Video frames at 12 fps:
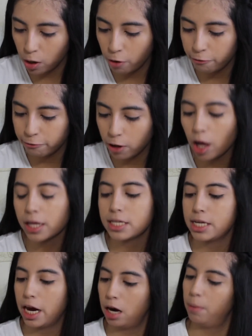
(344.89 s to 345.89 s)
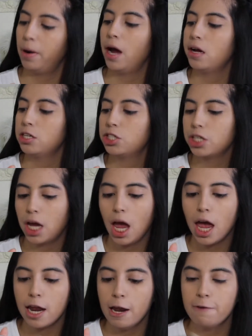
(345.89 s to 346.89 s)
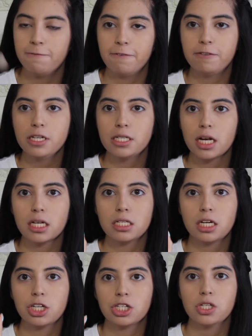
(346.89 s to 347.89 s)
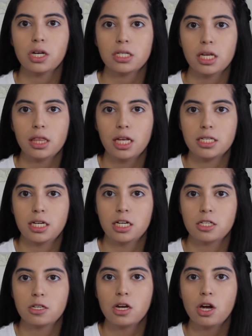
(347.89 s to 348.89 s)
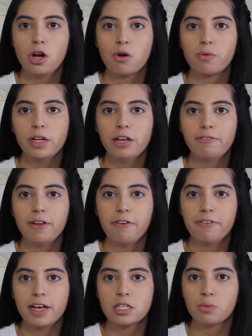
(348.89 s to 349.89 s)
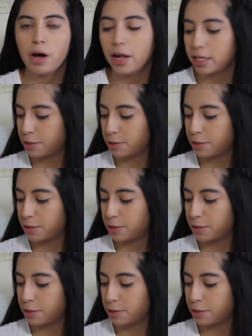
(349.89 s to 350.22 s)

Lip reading: Pro Flawless Airbrush in 56, and it just looks like this, and it's really fluffy as well.